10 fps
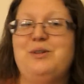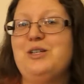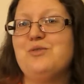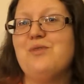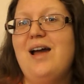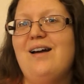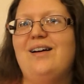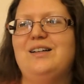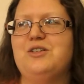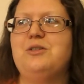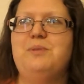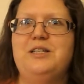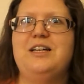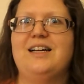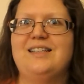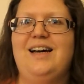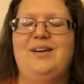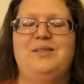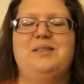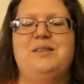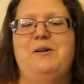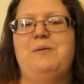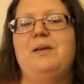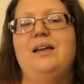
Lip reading: which is rare and should be checked out. So,